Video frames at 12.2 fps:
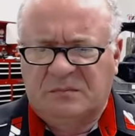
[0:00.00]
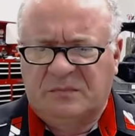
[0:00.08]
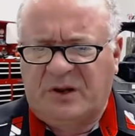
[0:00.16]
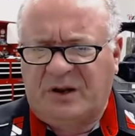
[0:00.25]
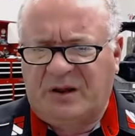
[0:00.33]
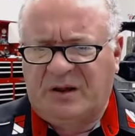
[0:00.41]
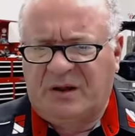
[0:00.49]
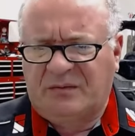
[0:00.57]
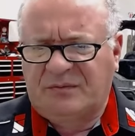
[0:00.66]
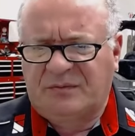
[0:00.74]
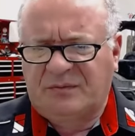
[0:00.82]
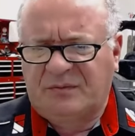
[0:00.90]
mean,
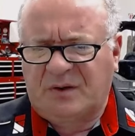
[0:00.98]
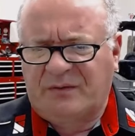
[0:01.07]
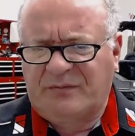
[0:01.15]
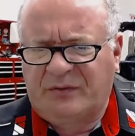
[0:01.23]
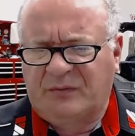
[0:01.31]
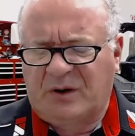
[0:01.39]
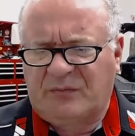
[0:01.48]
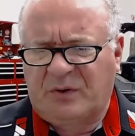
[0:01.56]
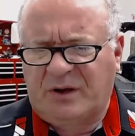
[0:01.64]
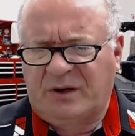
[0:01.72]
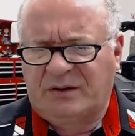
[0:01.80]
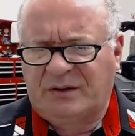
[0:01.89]
I've
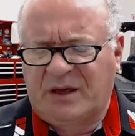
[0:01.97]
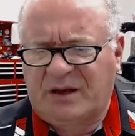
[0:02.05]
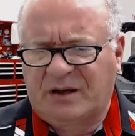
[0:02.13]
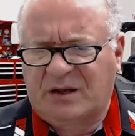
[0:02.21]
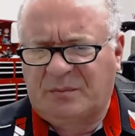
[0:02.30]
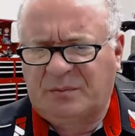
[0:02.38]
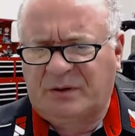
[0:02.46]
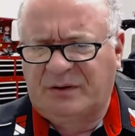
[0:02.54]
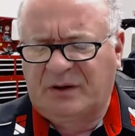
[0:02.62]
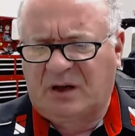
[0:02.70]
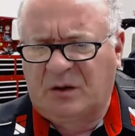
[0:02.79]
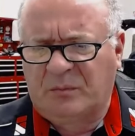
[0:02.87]
run into that a couple of
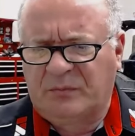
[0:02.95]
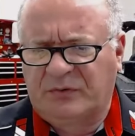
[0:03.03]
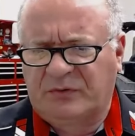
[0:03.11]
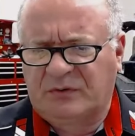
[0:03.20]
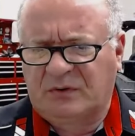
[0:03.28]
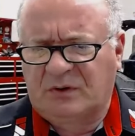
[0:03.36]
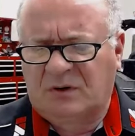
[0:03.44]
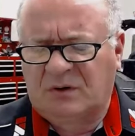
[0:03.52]
times